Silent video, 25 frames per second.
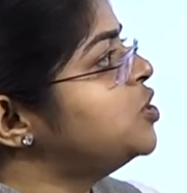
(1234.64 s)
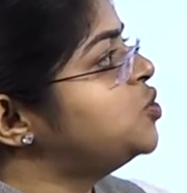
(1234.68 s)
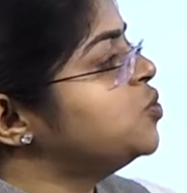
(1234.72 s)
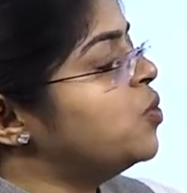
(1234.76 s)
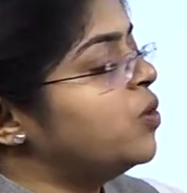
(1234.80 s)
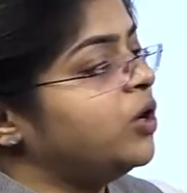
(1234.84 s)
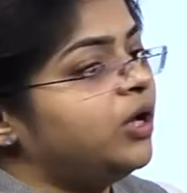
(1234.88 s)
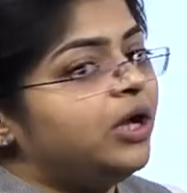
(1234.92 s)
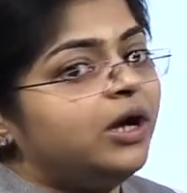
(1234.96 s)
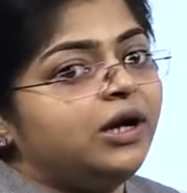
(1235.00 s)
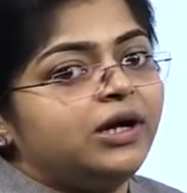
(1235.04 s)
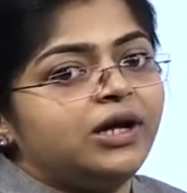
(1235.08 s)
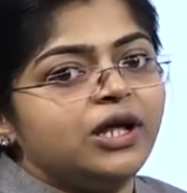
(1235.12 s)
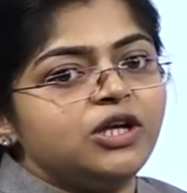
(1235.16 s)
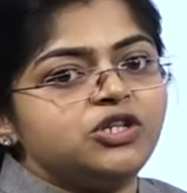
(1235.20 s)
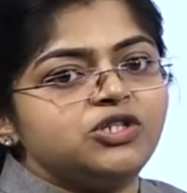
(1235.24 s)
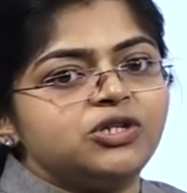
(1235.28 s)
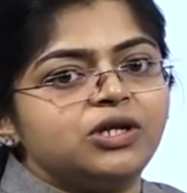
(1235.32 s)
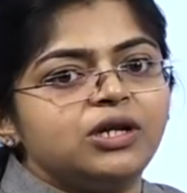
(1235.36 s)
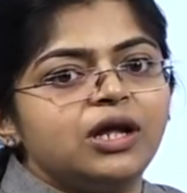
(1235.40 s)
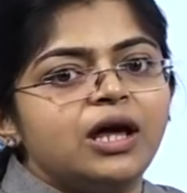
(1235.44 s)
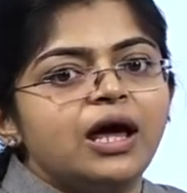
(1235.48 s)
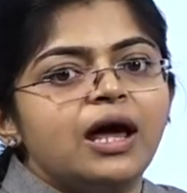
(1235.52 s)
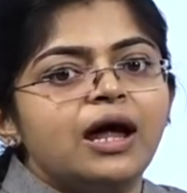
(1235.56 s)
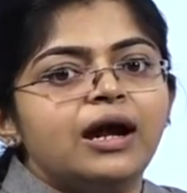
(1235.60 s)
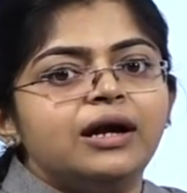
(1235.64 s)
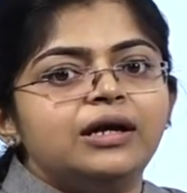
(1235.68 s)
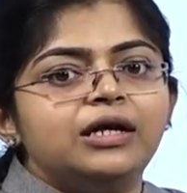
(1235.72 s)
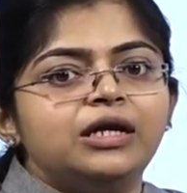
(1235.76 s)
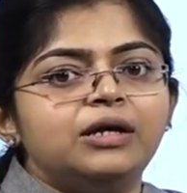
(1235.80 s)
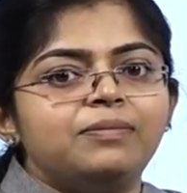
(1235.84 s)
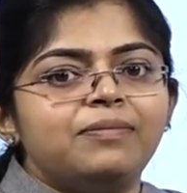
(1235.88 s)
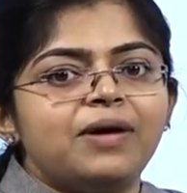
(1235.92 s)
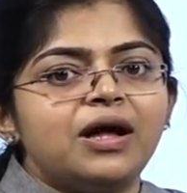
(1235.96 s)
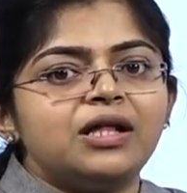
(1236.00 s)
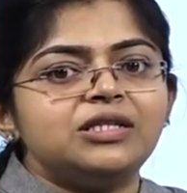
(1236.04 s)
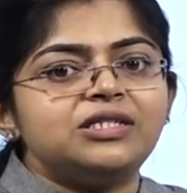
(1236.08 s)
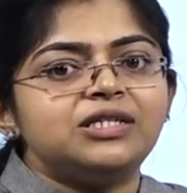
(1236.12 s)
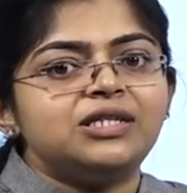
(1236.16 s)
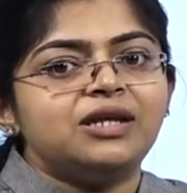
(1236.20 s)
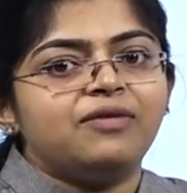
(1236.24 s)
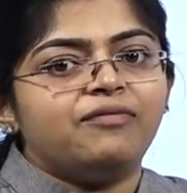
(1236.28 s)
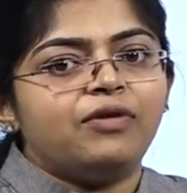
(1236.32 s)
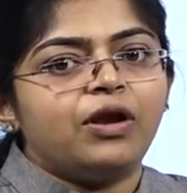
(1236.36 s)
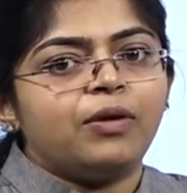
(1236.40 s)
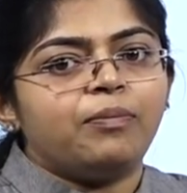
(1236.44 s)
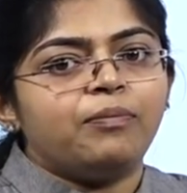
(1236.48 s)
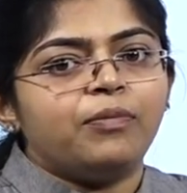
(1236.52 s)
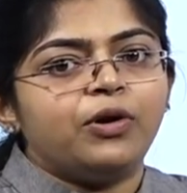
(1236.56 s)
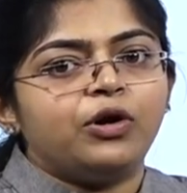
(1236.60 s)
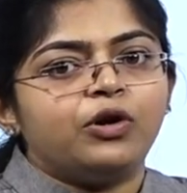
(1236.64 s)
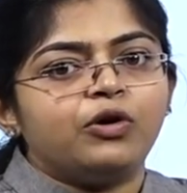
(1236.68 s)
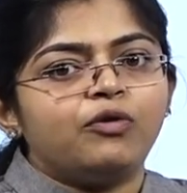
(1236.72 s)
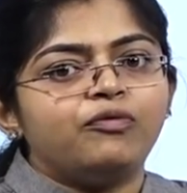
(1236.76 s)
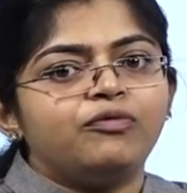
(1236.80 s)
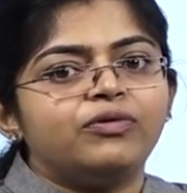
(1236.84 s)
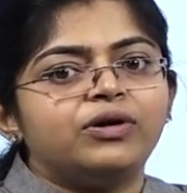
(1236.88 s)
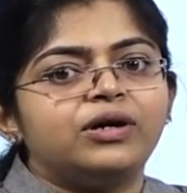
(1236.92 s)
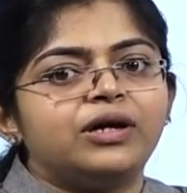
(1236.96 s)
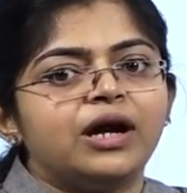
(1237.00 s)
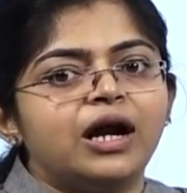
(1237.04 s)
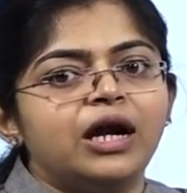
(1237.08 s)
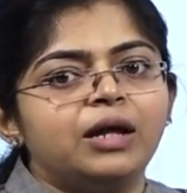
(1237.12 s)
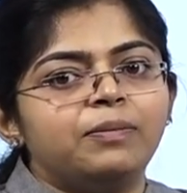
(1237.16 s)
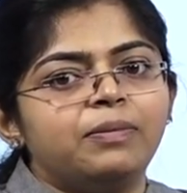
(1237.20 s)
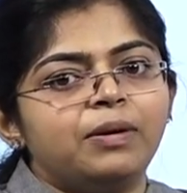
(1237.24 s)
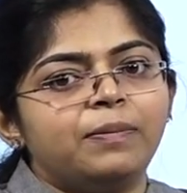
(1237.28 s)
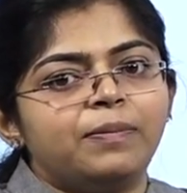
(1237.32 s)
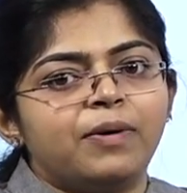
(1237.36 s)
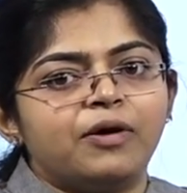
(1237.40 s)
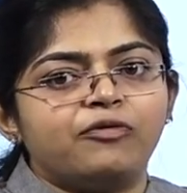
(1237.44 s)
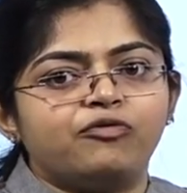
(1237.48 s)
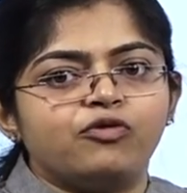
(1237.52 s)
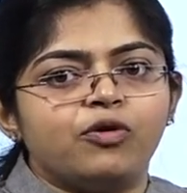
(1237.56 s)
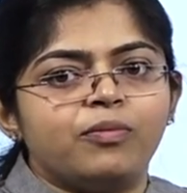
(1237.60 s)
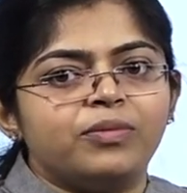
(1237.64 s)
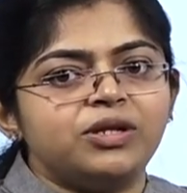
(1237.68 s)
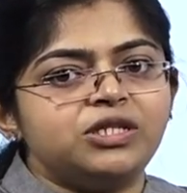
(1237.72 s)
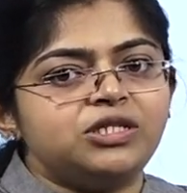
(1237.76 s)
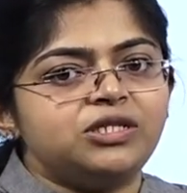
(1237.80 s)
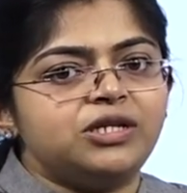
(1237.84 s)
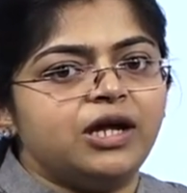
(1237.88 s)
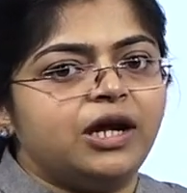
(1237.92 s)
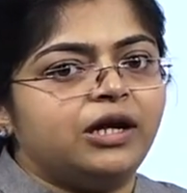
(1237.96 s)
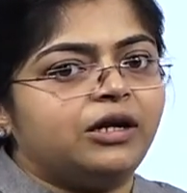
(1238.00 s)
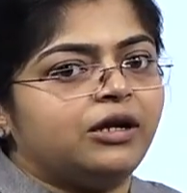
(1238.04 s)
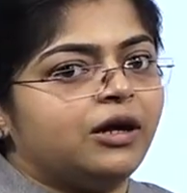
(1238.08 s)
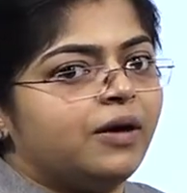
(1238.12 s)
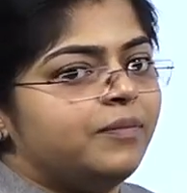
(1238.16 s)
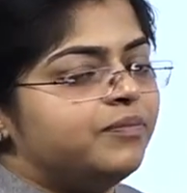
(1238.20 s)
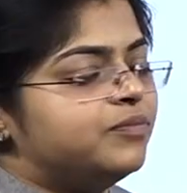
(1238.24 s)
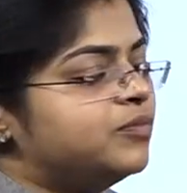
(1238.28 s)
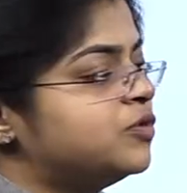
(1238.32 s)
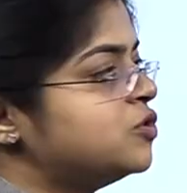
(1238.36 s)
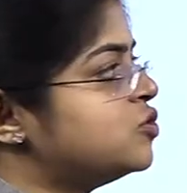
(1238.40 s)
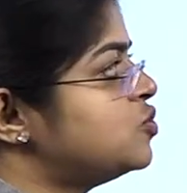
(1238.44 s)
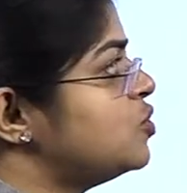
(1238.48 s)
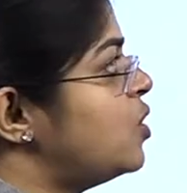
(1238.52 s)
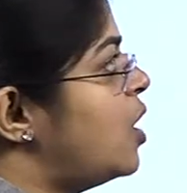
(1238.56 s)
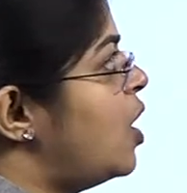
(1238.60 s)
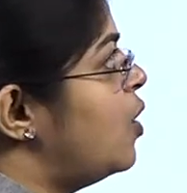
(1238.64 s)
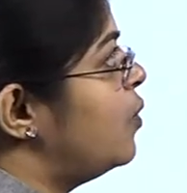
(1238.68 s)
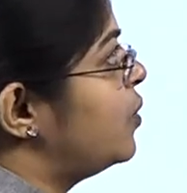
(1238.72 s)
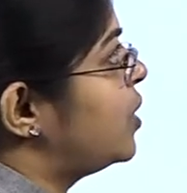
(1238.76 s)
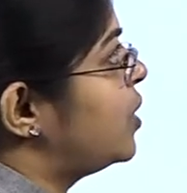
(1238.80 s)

orientation demands development of credible performance data. So, how